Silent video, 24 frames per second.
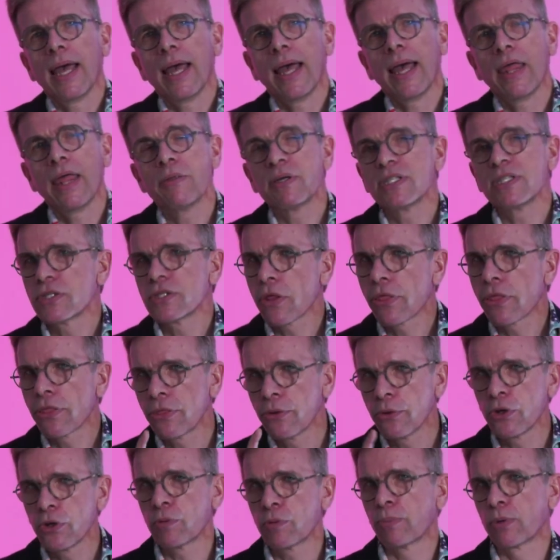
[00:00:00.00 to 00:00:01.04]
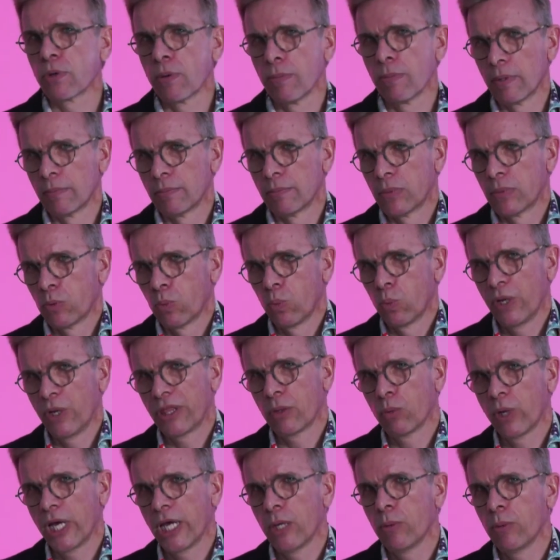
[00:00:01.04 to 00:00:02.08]
And there is a third problem with the
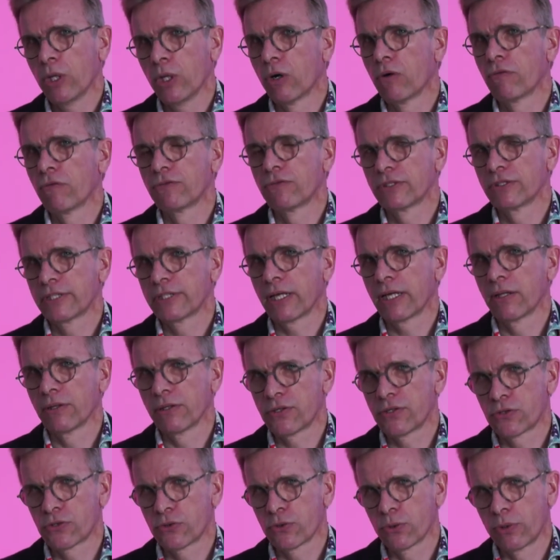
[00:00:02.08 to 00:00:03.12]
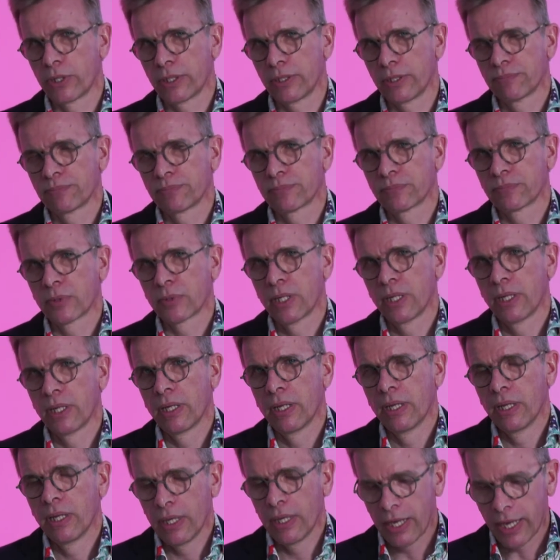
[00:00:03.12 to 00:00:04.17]
way we often tell this story.
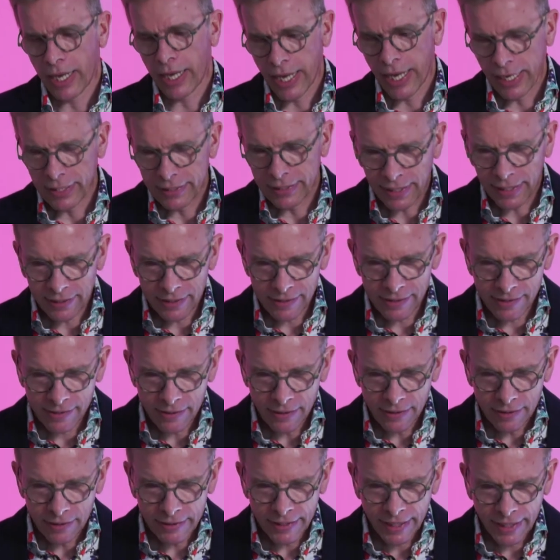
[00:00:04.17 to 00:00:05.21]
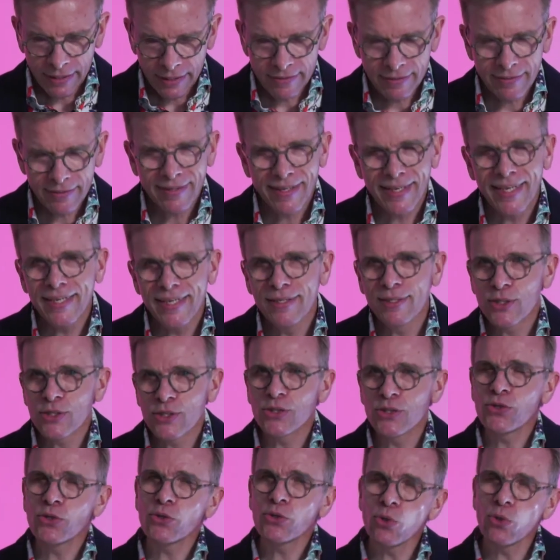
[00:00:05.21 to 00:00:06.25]
And that is that in the
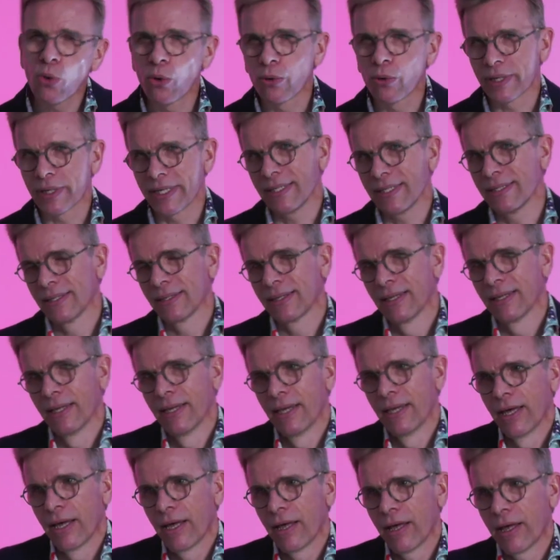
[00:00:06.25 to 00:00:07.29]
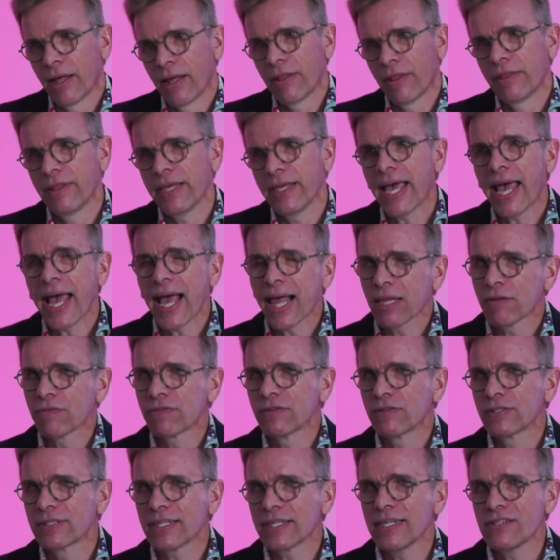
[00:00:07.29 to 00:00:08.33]
story, the
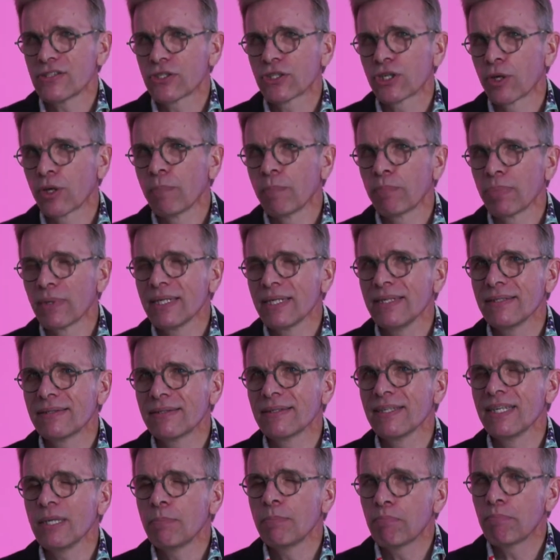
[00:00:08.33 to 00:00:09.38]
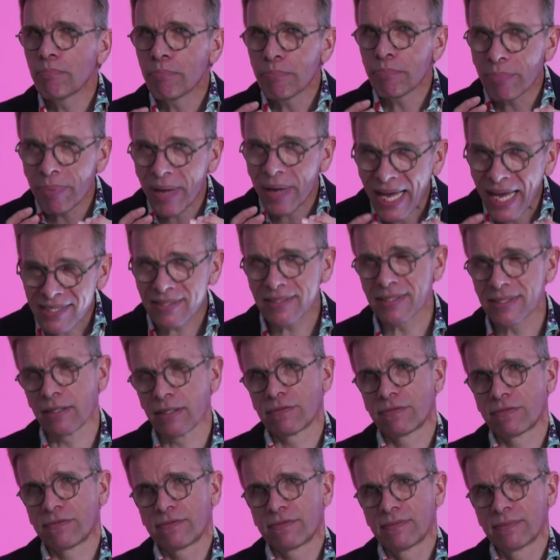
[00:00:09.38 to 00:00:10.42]
elephant is completely
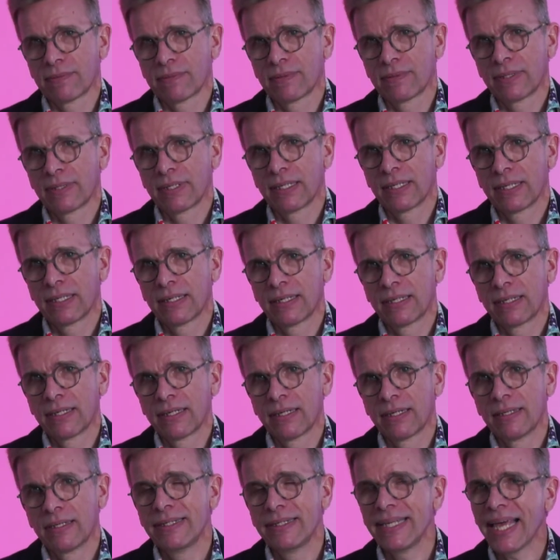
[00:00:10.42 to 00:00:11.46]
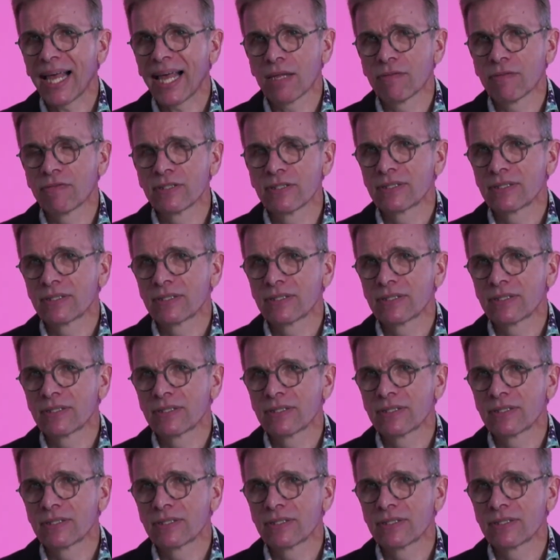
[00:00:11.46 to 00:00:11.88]
passive. The elephant